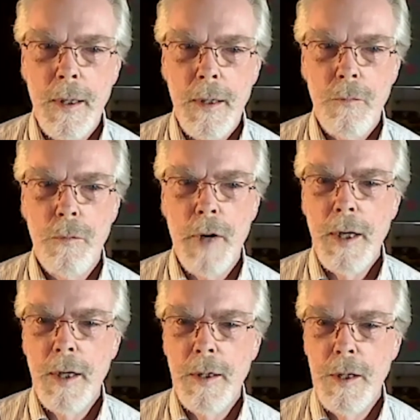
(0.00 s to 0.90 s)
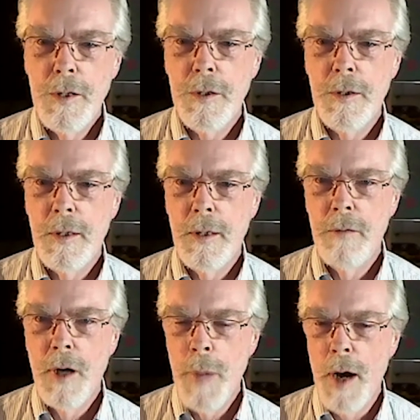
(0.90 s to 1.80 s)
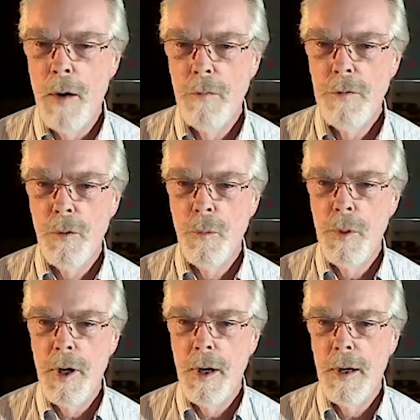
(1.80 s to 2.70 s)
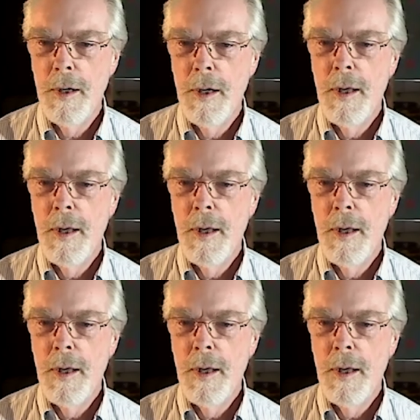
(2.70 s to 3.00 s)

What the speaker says: recognition of how powerful we are,